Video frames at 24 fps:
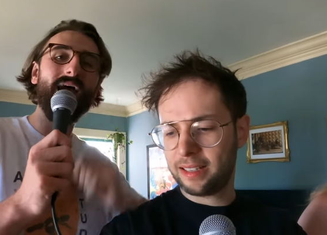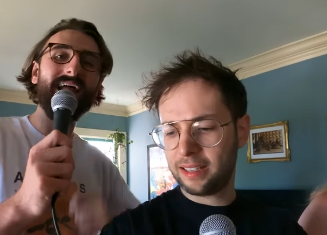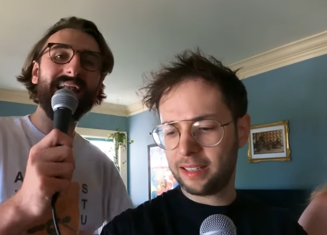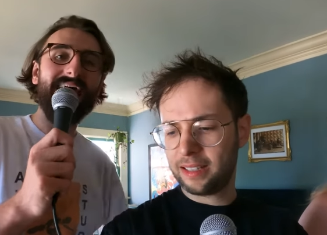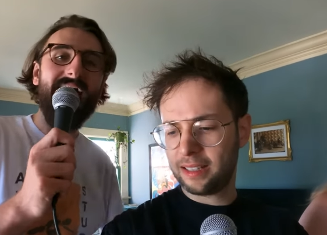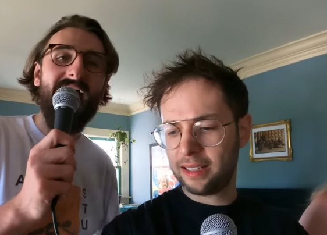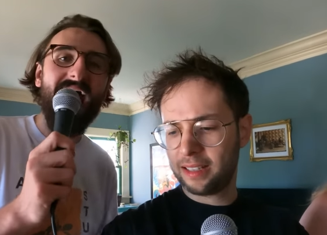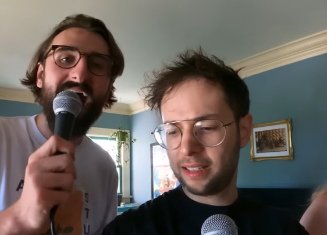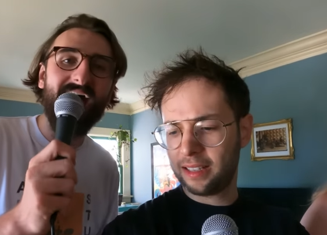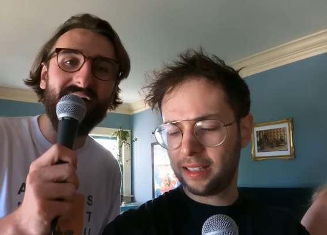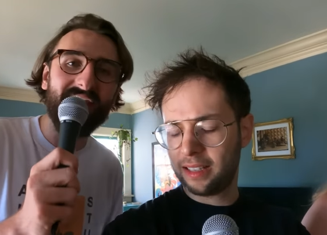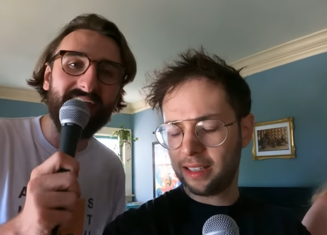
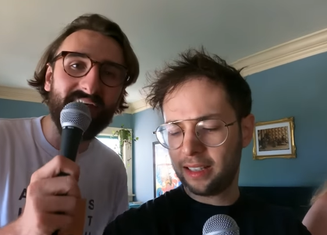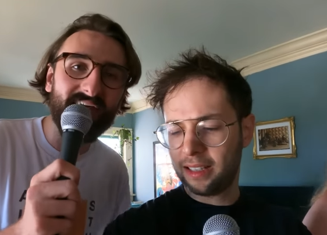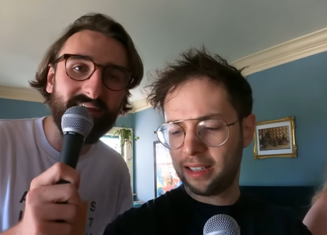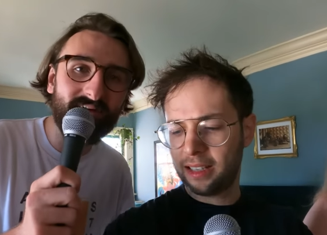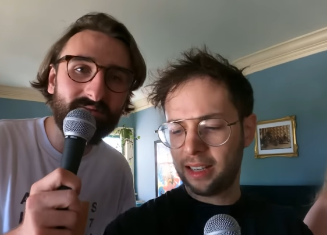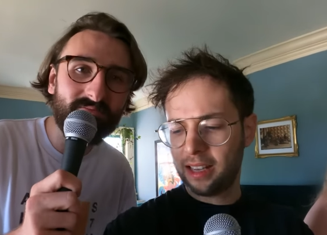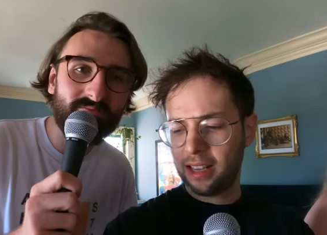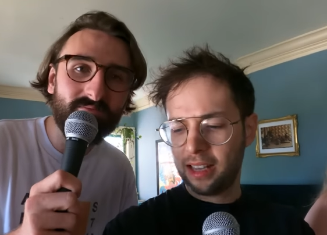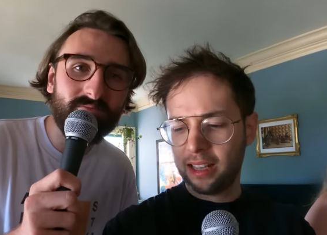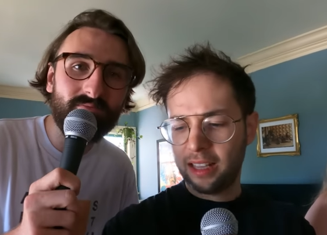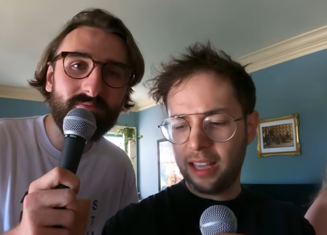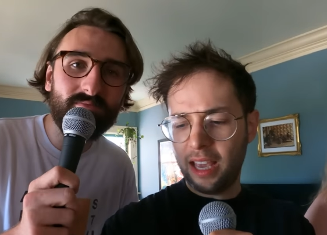Speaker 1: went at
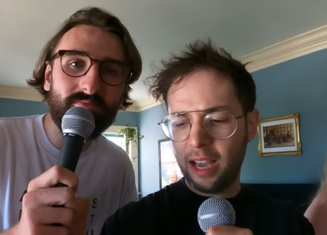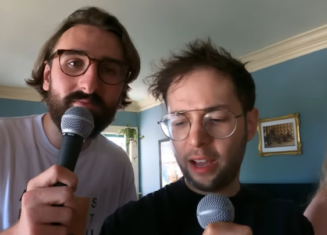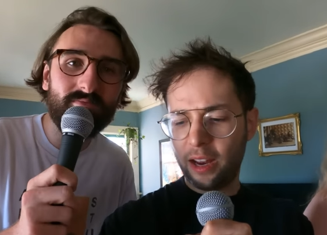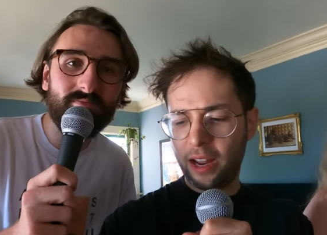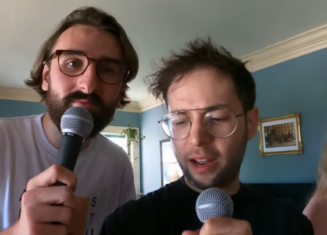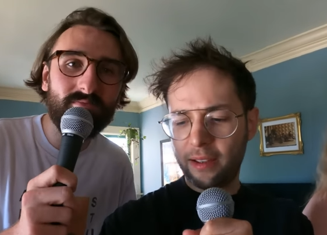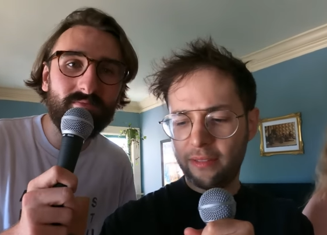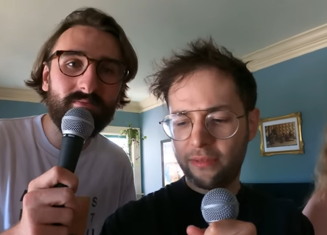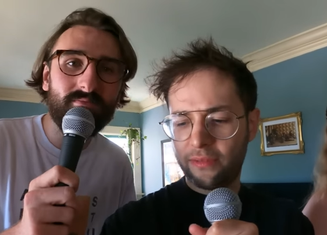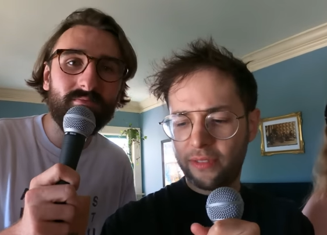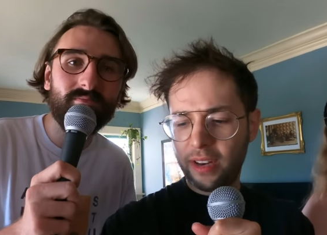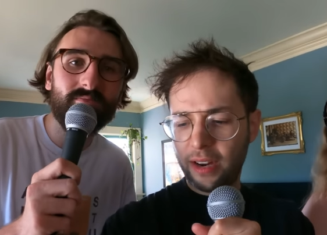it.
Speaker 2: Yeah,
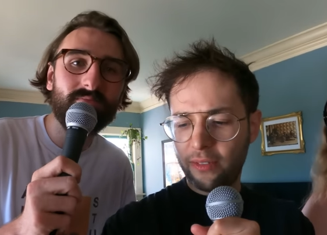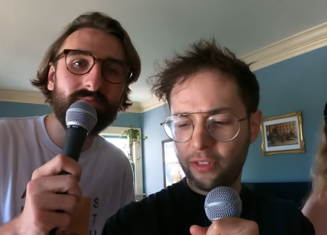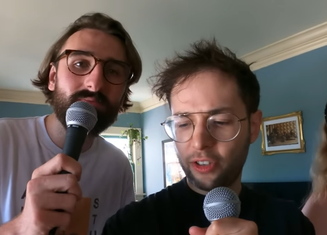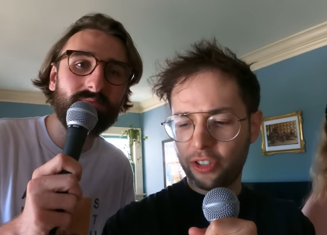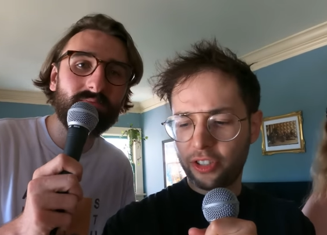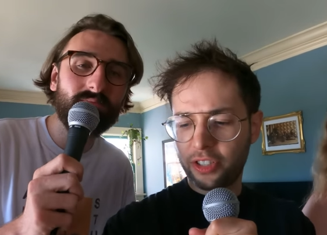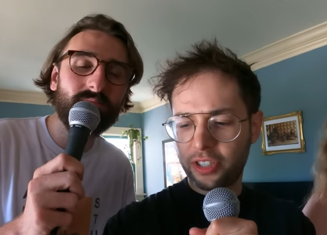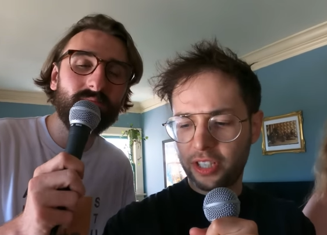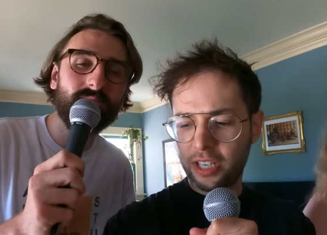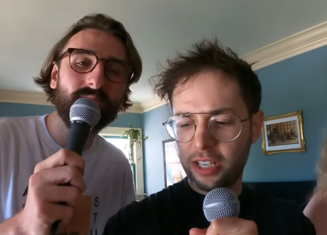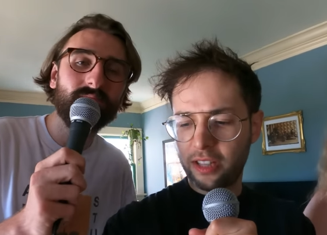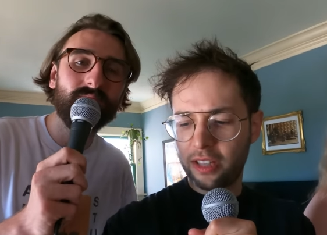I've
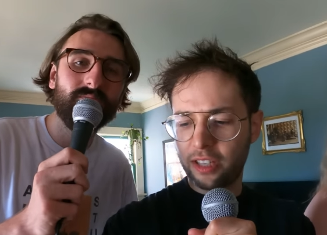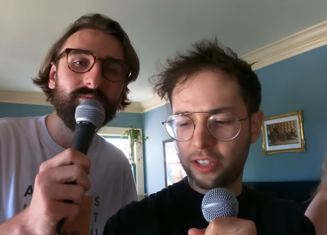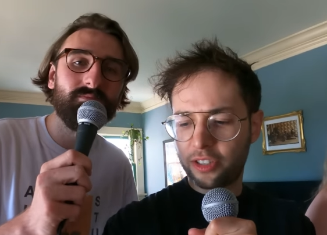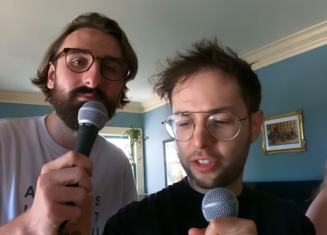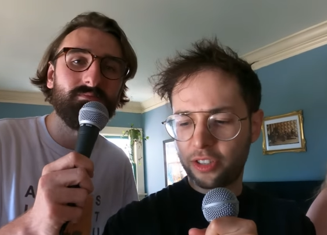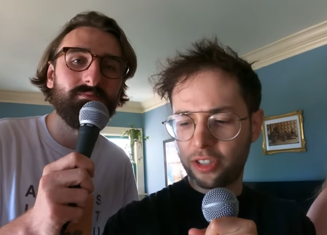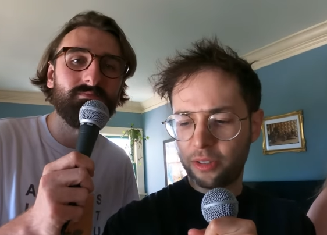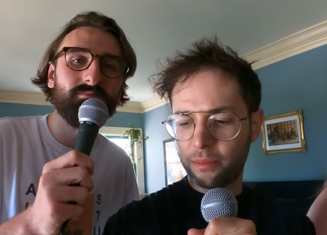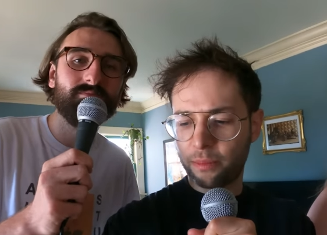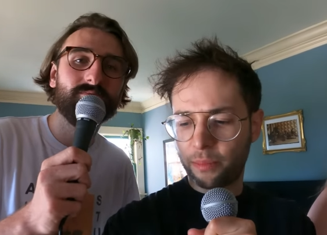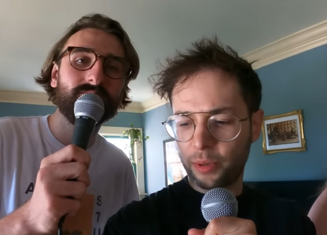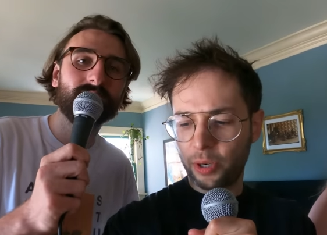never seen
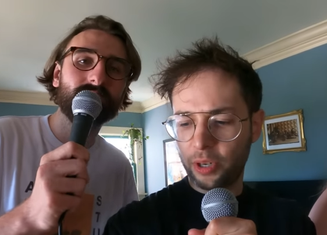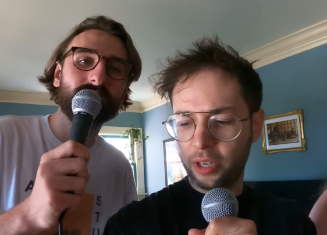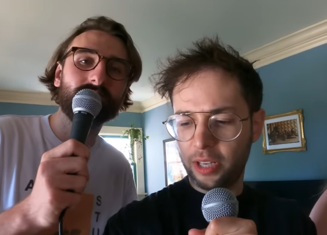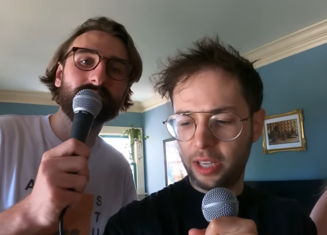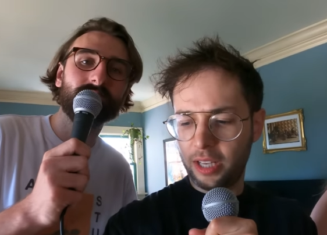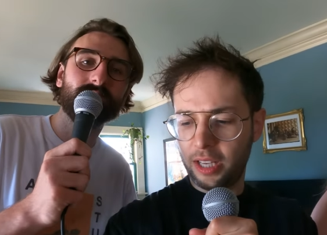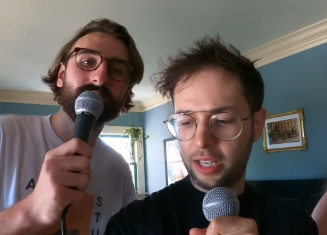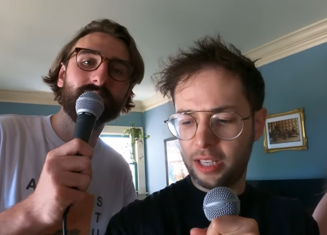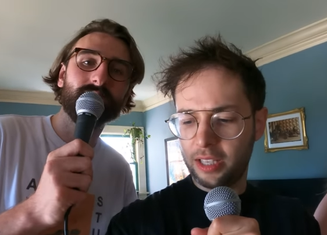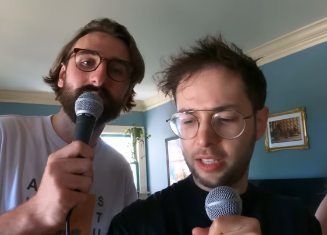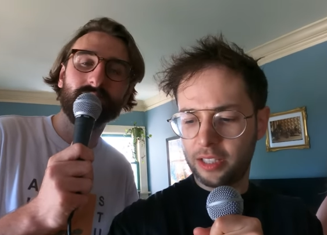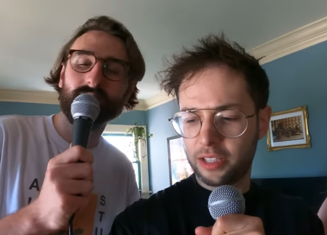this.
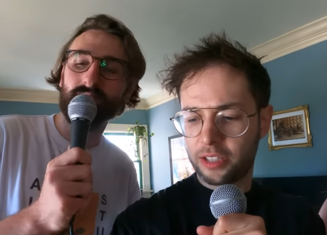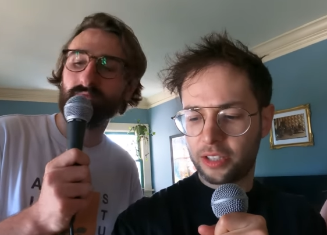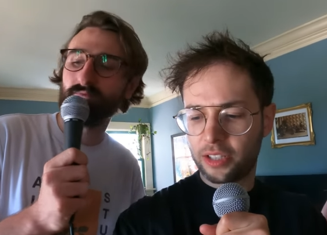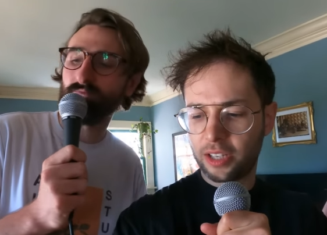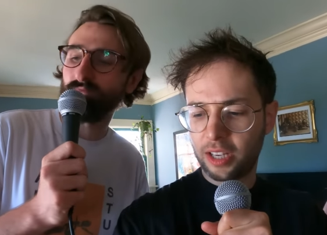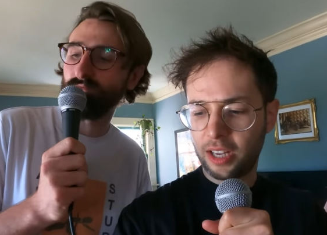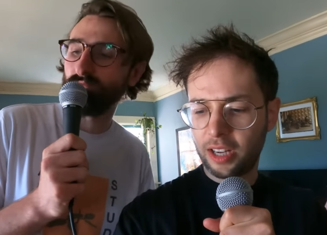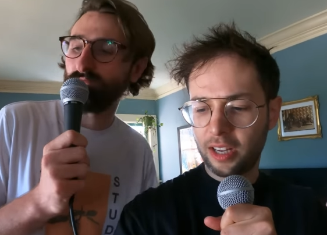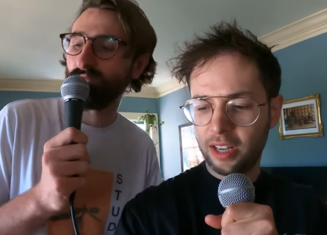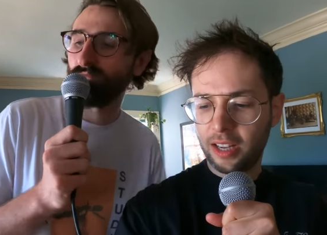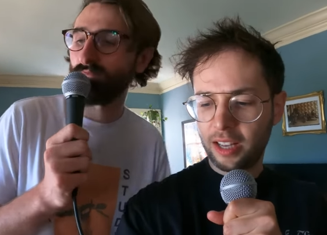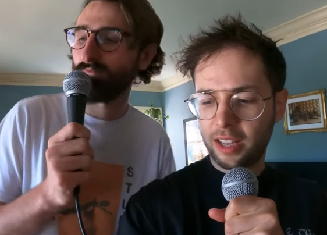Birdie
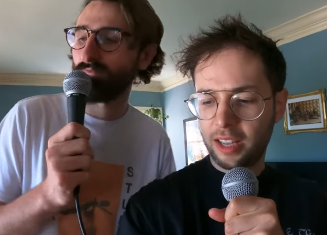is